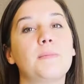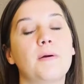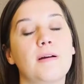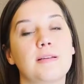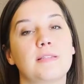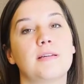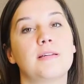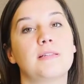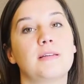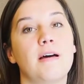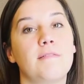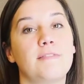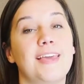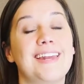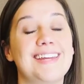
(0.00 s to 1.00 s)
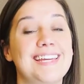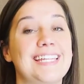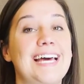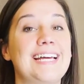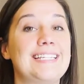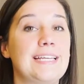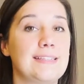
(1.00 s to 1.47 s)
process of getting
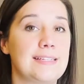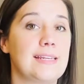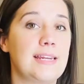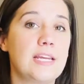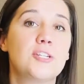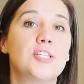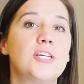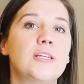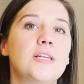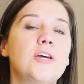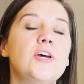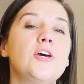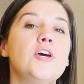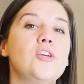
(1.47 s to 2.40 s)
that designation,